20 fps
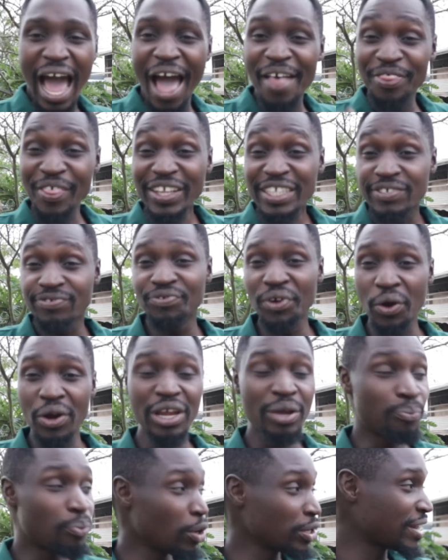And that's very
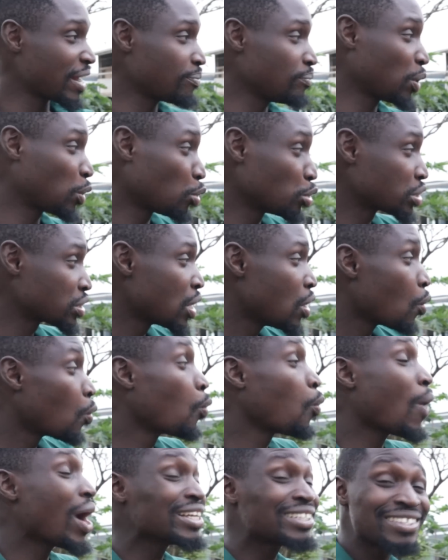important because
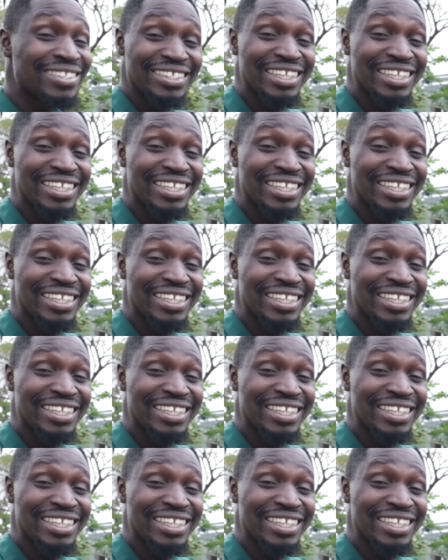once